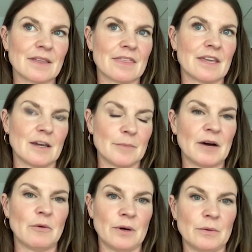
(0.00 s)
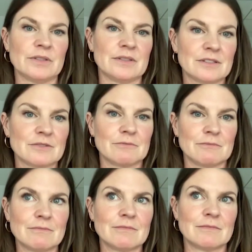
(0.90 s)
think about what was
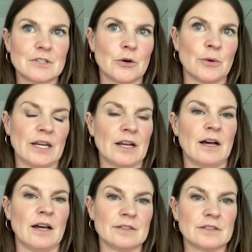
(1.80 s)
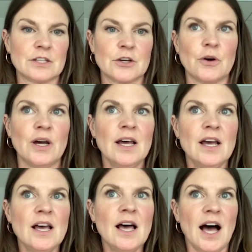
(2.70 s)
going on. So
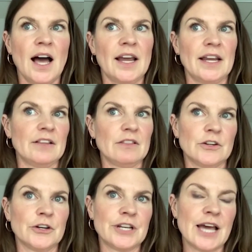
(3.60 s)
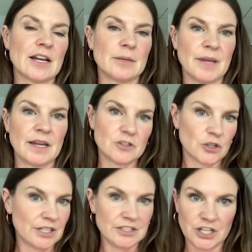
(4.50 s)
I learned how to make
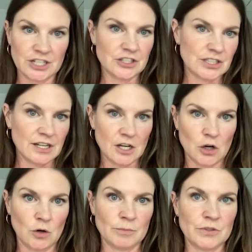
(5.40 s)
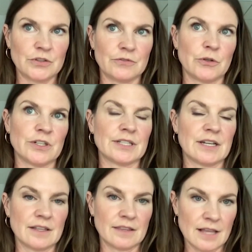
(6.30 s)
tra- changes at home. So of course I
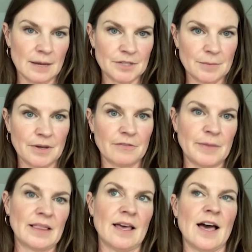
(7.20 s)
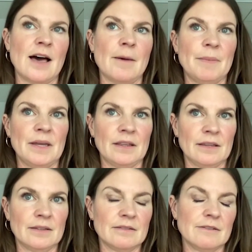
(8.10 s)
got the laptop off my lap
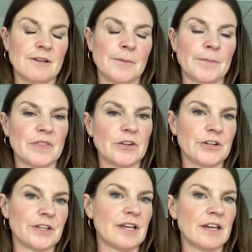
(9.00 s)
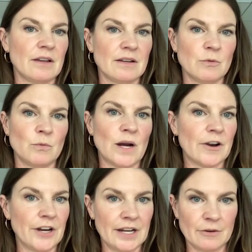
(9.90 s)
and you know learned that
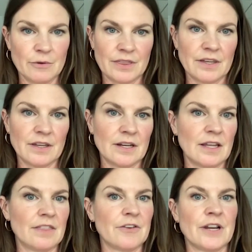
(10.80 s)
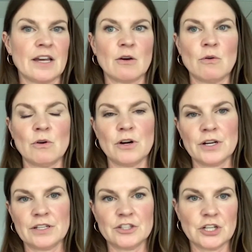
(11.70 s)
wiring it with an Ethernet cord
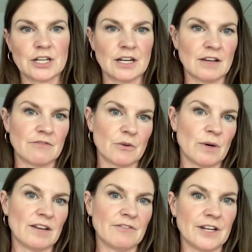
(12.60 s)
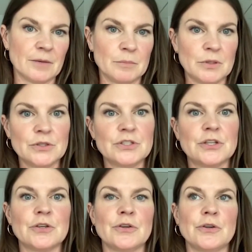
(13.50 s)
and shutting off the Wi Fi and
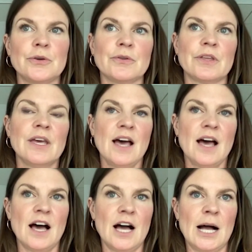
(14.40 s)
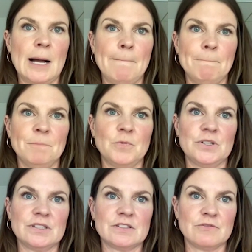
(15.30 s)
Bluetooth um,
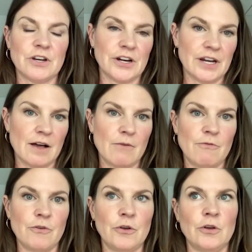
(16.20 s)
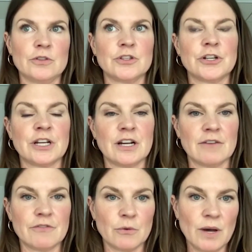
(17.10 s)
was very helpful. Turning
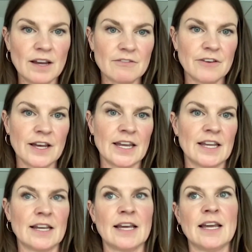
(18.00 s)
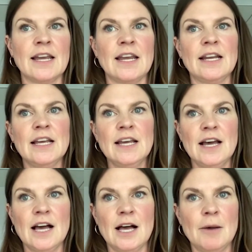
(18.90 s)
off the Wi Fi at night,
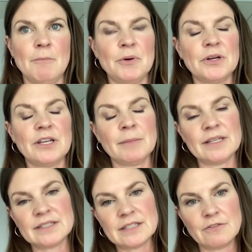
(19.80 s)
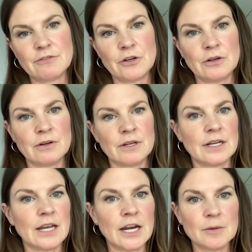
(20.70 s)
um, putting my cell phone
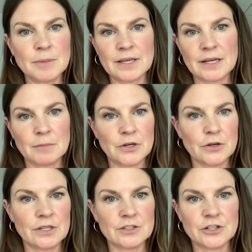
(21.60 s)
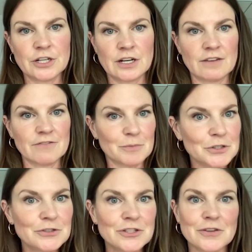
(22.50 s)
on airplane mode and turning off the
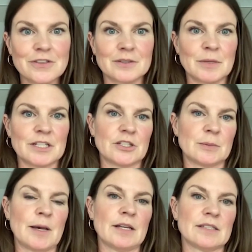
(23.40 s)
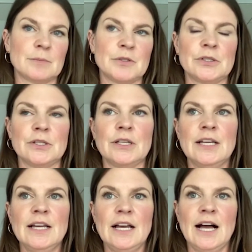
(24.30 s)
Bluetooth as much as possible.
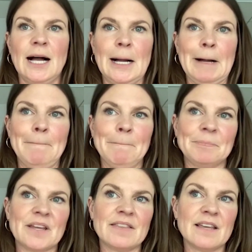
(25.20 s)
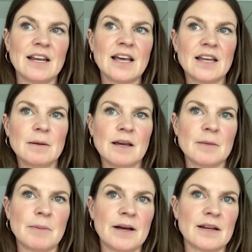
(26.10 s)
Um, and then I, I
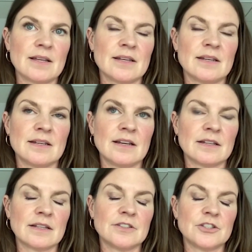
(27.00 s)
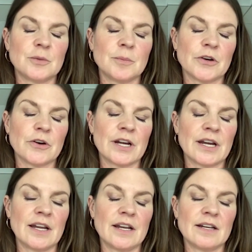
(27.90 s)
bought a, a, consumer
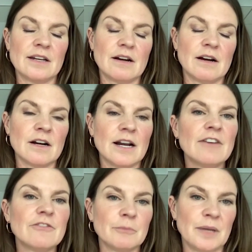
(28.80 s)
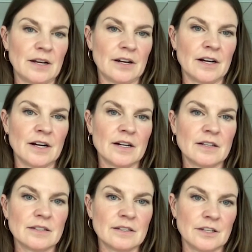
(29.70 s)
grade RF meter,
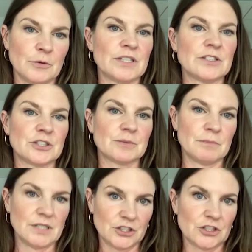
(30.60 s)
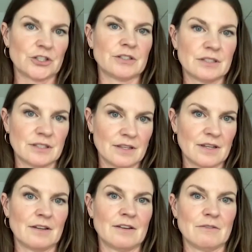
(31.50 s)
you know, which measures mm-hmm.
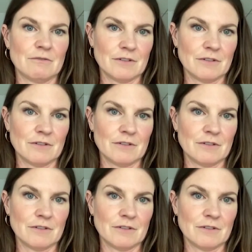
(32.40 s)
the